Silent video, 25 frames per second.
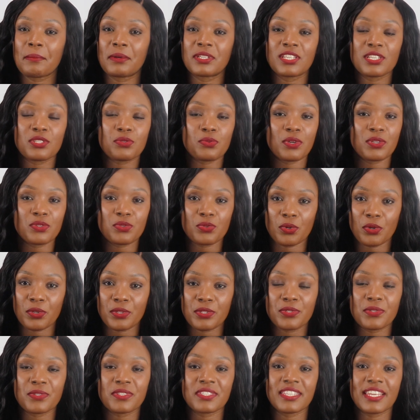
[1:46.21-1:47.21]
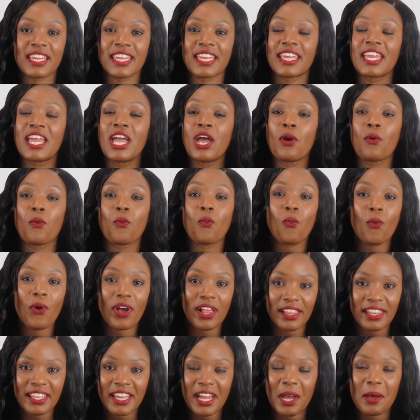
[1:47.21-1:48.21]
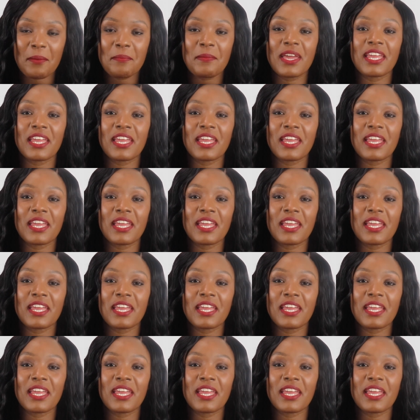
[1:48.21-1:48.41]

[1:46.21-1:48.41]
I just want to also say welcome,